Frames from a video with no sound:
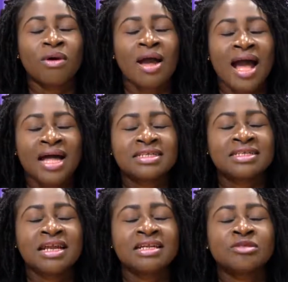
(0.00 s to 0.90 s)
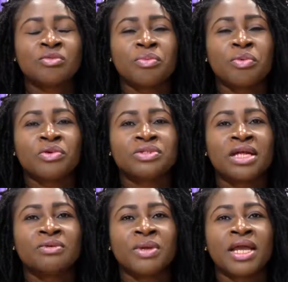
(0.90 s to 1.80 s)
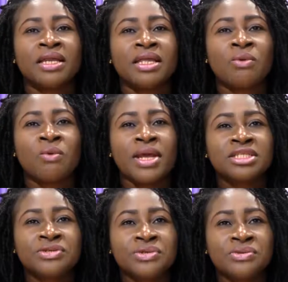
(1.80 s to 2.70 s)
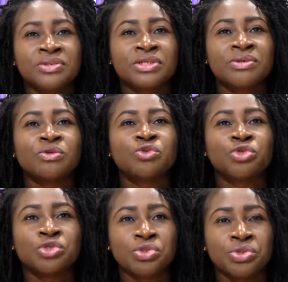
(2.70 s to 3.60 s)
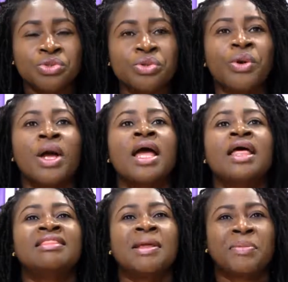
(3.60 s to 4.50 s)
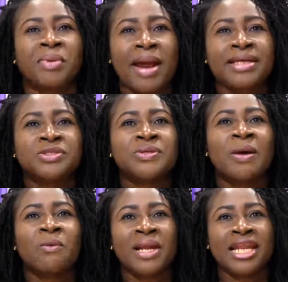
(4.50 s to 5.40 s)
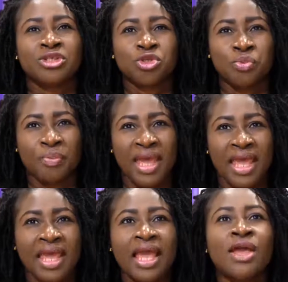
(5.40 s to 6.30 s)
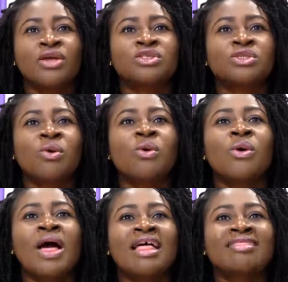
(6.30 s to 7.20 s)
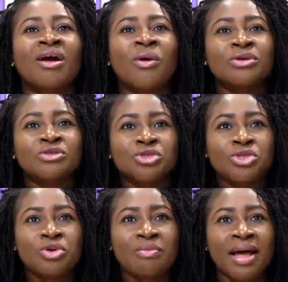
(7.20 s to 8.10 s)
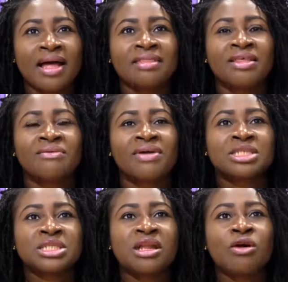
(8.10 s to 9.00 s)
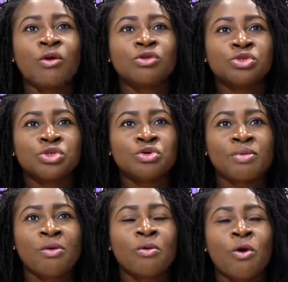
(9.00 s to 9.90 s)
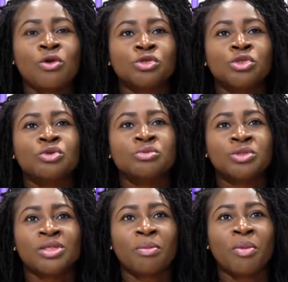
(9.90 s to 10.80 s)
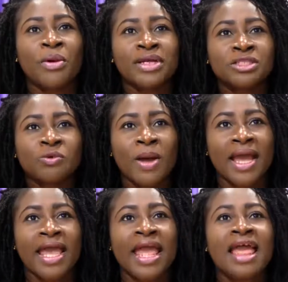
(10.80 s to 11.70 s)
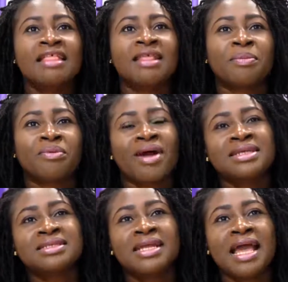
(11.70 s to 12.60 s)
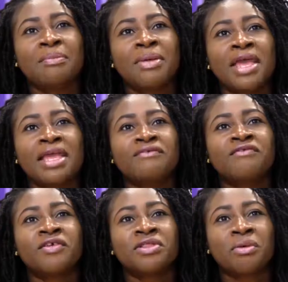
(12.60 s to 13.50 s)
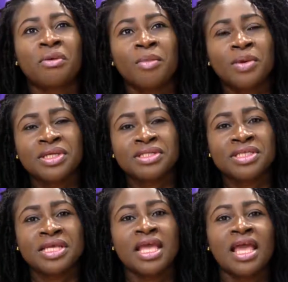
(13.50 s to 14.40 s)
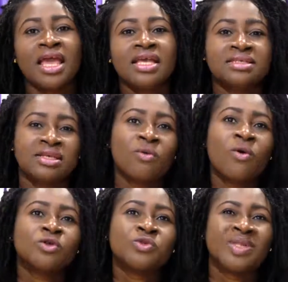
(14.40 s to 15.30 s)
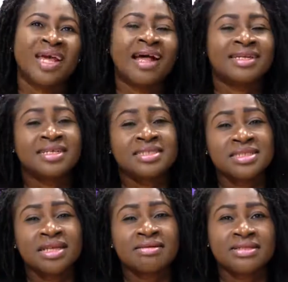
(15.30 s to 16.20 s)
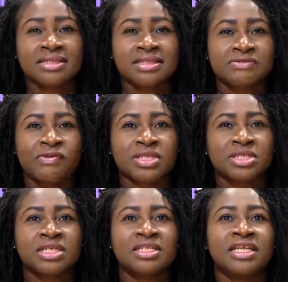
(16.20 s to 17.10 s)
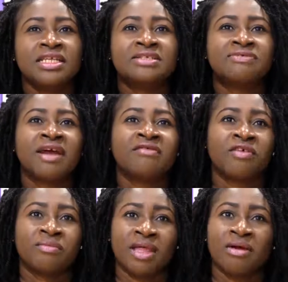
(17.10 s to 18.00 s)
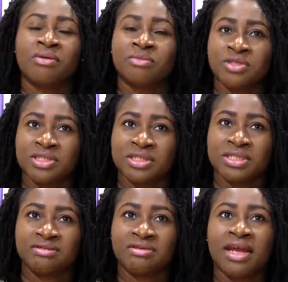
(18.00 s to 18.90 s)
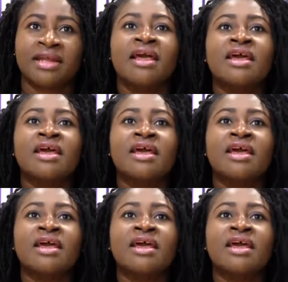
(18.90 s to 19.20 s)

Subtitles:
Cardinalists propose that we can equate utils to the price you are willing to pay. So the consumer, the rational consumer, will consume to the point where the price they are paying for the commodity is equal to the additional satisfaction they derive from that commodity, right?